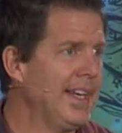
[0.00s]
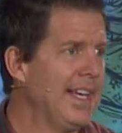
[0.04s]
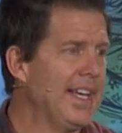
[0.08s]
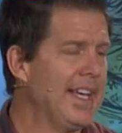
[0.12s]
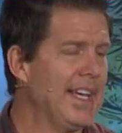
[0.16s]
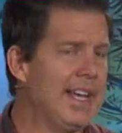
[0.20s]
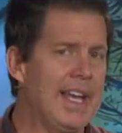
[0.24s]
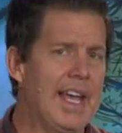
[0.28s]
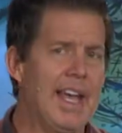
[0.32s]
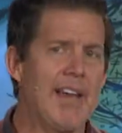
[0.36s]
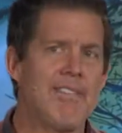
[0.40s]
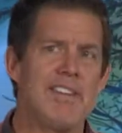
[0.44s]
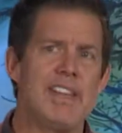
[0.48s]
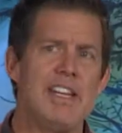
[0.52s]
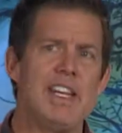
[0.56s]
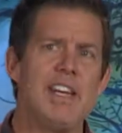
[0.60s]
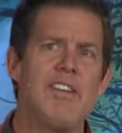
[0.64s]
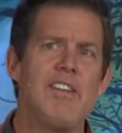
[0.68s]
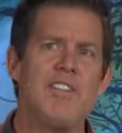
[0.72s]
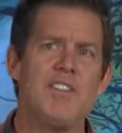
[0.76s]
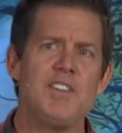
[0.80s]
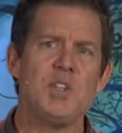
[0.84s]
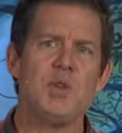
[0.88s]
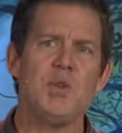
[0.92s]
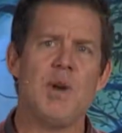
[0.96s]
And have any
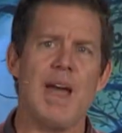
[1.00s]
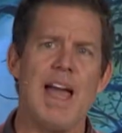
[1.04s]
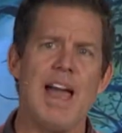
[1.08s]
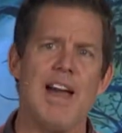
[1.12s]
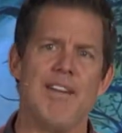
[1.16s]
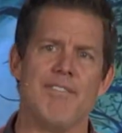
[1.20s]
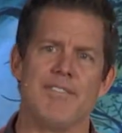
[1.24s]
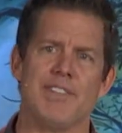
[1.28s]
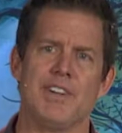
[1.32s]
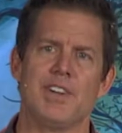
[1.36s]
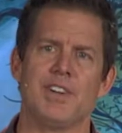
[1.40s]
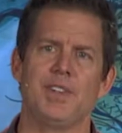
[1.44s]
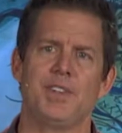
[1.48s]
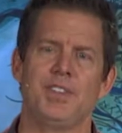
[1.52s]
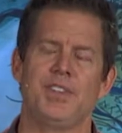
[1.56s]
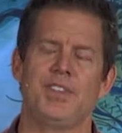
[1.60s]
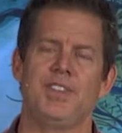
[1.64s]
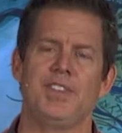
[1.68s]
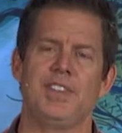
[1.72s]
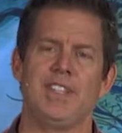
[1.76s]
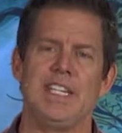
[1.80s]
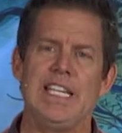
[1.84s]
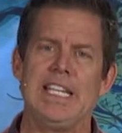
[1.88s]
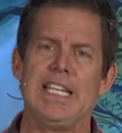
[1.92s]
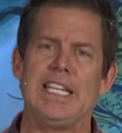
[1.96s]
of you ever
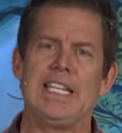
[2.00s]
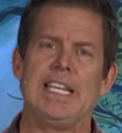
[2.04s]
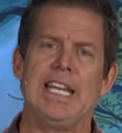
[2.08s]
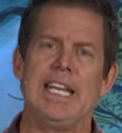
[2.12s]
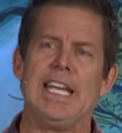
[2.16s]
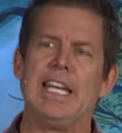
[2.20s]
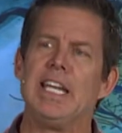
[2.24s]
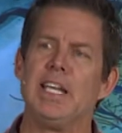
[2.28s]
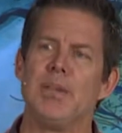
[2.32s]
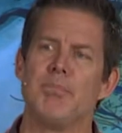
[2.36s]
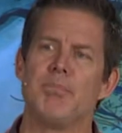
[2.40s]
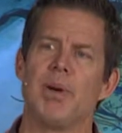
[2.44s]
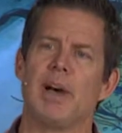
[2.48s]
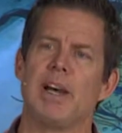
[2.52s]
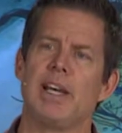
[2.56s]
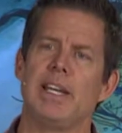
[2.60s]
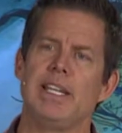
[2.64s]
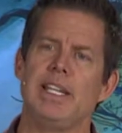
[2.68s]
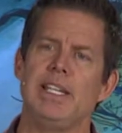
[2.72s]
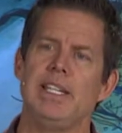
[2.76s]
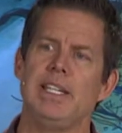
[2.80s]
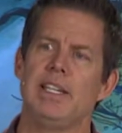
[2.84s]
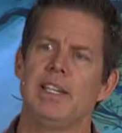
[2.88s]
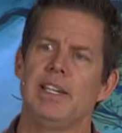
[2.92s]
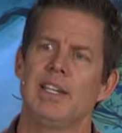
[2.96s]
seen
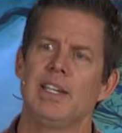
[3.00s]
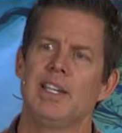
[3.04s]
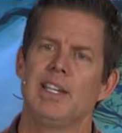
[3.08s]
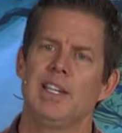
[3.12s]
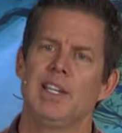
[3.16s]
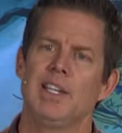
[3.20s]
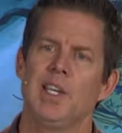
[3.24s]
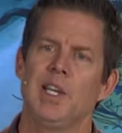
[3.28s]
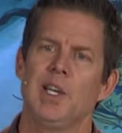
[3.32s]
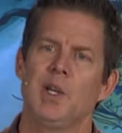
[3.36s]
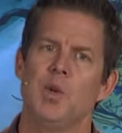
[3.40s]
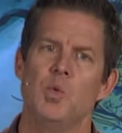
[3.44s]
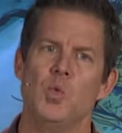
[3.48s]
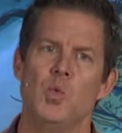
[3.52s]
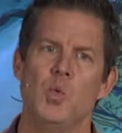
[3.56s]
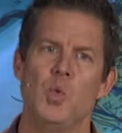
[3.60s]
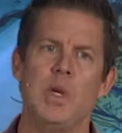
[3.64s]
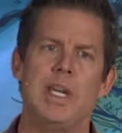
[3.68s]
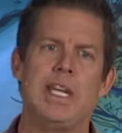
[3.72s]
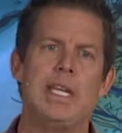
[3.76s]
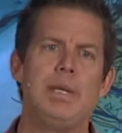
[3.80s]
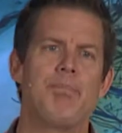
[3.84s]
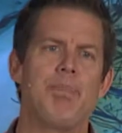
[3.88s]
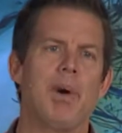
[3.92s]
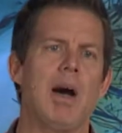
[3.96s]
anybody
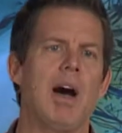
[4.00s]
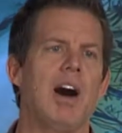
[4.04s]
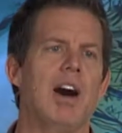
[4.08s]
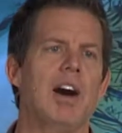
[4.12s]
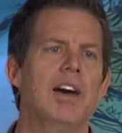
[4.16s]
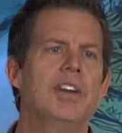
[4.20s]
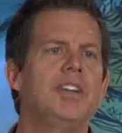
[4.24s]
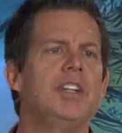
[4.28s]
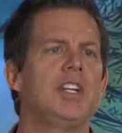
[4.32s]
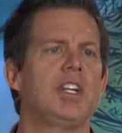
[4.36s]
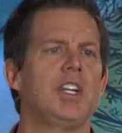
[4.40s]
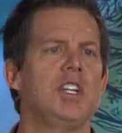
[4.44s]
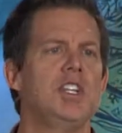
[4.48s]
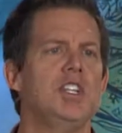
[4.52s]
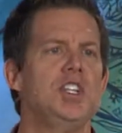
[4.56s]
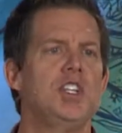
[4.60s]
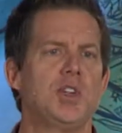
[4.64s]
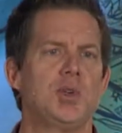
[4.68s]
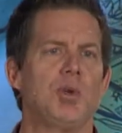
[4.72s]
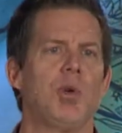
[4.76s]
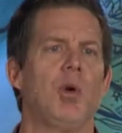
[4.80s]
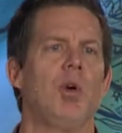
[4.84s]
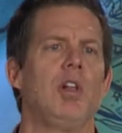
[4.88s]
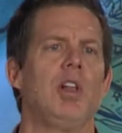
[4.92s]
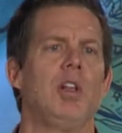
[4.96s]
weep
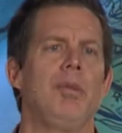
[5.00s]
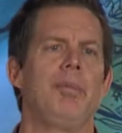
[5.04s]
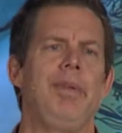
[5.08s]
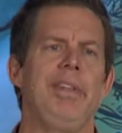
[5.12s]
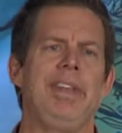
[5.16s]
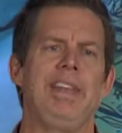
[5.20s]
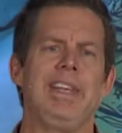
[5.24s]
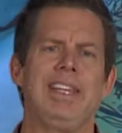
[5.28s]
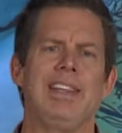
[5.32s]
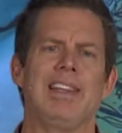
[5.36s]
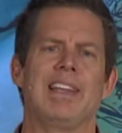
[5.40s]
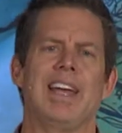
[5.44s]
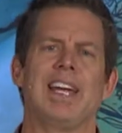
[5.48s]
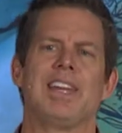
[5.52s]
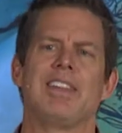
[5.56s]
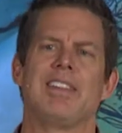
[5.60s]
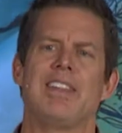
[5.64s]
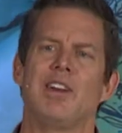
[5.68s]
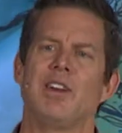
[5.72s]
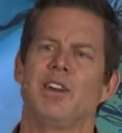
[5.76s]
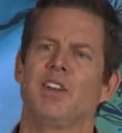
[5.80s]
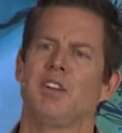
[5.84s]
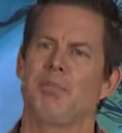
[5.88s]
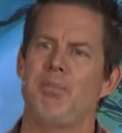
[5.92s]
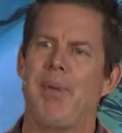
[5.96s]
uncontrollably, like
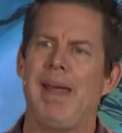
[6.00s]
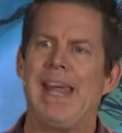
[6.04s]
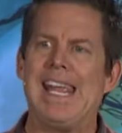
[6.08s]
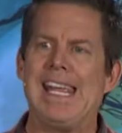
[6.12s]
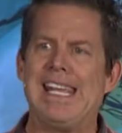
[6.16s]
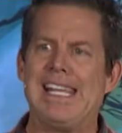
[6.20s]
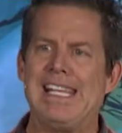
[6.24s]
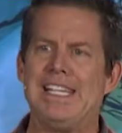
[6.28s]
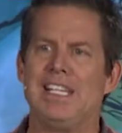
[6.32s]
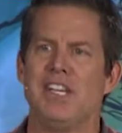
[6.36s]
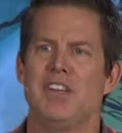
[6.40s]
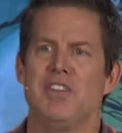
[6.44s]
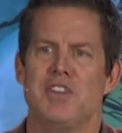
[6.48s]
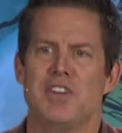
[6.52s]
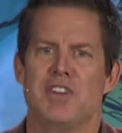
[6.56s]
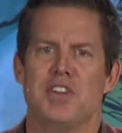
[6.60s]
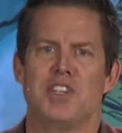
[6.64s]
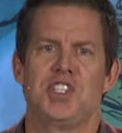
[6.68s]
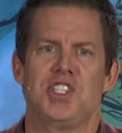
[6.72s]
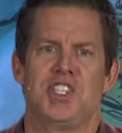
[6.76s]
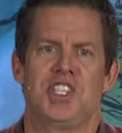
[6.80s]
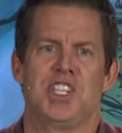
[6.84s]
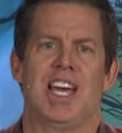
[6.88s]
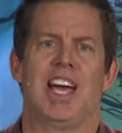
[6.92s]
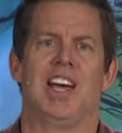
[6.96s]
there is pain in their
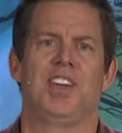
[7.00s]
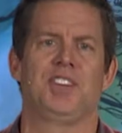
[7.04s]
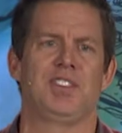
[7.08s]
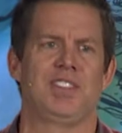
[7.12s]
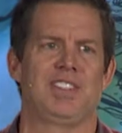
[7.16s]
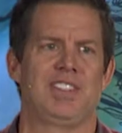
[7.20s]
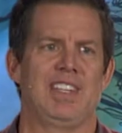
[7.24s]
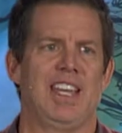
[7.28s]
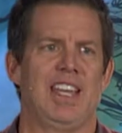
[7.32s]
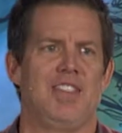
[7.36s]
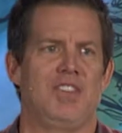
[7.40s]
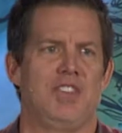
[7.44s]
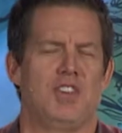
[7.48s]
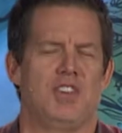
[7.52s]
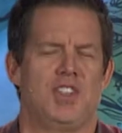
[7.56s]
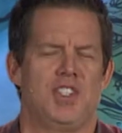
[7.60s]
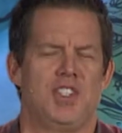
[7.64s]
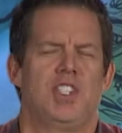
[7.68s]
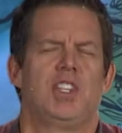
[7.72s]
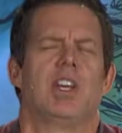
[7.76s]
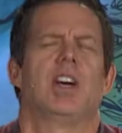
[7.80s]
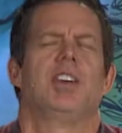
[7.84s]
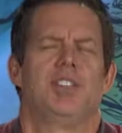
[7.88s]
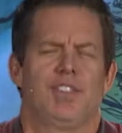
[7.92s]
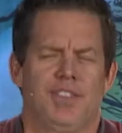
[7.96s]
chest and they're
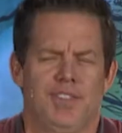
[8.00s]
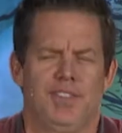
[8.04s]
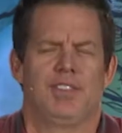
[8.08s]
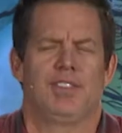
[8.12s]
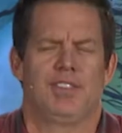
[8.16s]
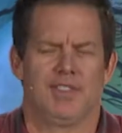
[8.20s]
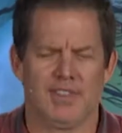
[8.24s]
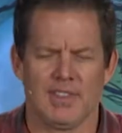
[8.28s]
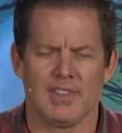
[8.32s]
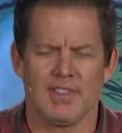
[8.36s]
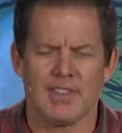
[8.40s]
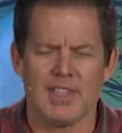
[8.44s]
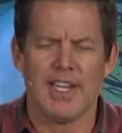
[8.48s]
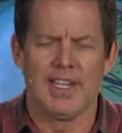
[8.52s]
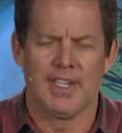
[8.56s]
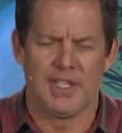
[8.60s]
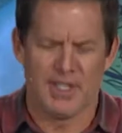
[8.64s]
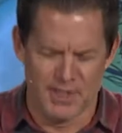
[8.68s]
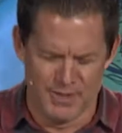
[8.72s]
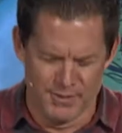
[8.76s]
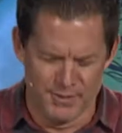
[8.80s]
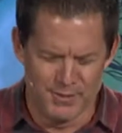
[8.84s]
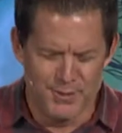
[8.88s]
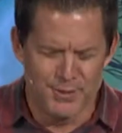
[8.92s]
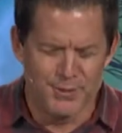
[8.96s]
just like
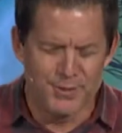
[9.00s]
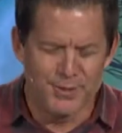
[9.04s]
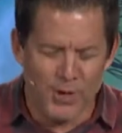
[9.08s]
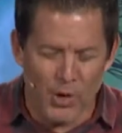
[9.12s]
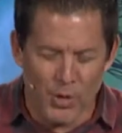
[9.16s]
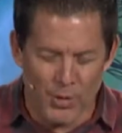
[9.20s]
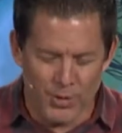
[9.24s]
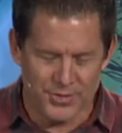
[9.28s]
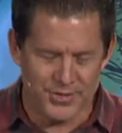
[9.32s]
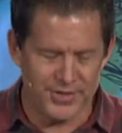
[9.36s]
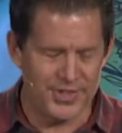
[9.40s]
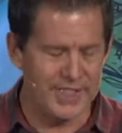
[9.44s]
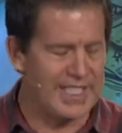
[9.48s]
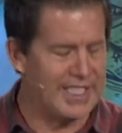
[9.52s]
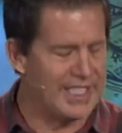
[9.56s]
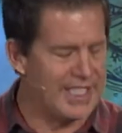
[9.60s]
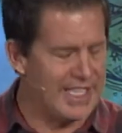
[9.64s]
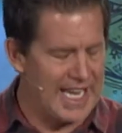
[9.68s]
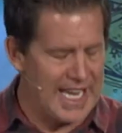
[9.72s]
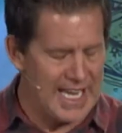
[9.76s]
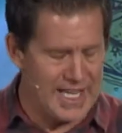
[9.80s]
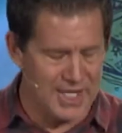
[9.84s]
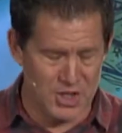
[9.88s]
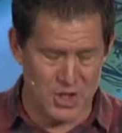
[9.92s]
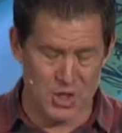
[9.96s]
convulsing
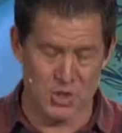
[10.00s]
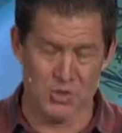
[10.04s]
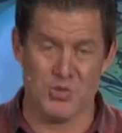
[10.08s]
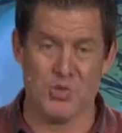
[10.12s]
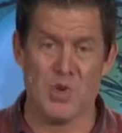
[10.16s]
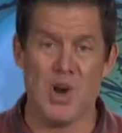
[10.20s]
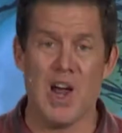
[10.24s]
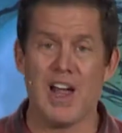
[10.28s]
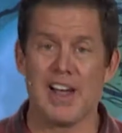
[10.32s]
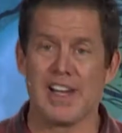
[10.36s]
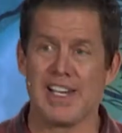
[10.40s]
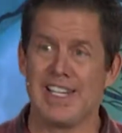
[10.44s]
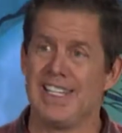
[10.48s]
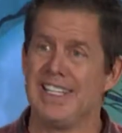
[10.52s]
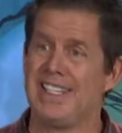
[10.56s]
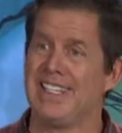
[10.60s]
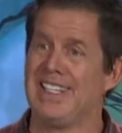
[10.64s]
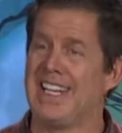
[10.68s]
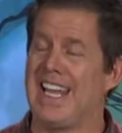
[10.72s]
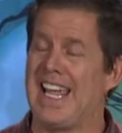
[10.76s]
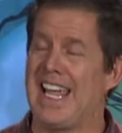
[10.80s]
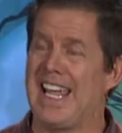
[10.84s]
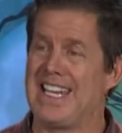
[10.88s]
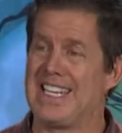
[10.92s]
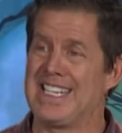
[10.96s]
and
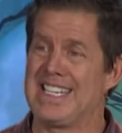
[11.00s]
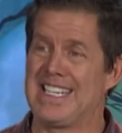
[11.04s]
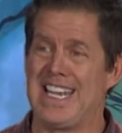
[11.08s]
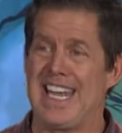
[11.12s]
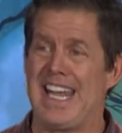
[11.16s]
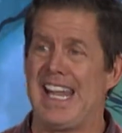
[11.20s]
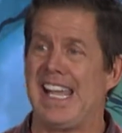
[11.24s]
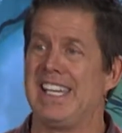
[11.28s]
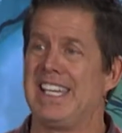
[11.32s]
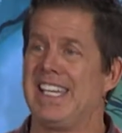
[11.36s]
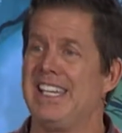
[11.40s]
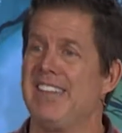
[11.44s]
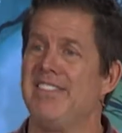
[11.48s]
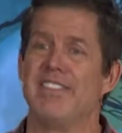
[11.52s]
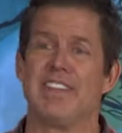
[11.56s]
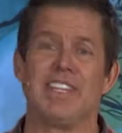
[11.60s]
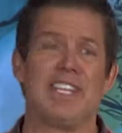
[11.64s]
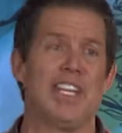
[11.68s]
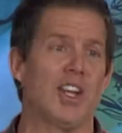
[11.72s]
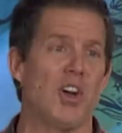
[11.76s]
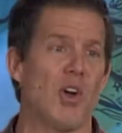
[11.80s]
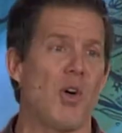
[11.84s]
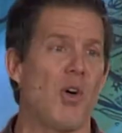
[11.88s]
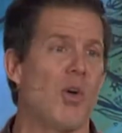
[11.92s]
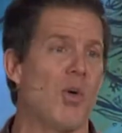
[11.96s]
crying and can't even
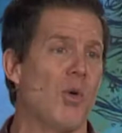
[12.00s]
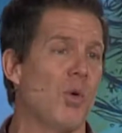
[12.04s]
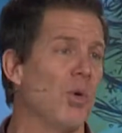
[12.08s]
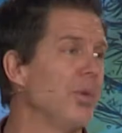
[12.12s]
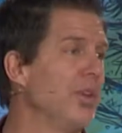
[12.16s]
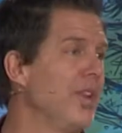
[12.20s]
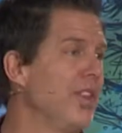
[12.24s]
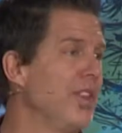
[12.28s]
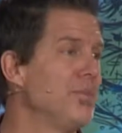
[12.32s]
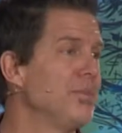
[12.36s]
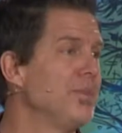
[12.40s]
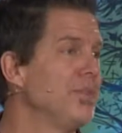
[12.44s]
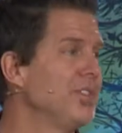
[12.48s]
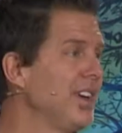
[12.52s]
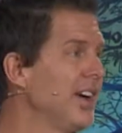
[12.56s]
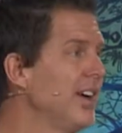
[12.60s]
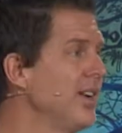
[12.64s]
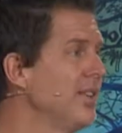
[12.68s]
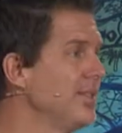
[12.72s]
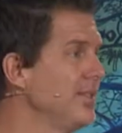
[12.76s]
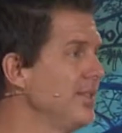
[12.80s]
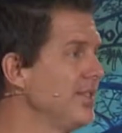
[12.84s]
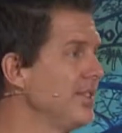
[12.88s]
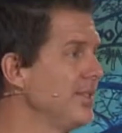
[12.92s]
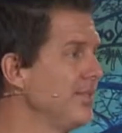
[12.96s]
get a hold of
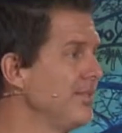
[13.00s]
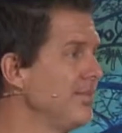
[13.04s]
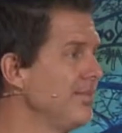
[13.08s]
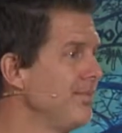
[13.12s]
themselves?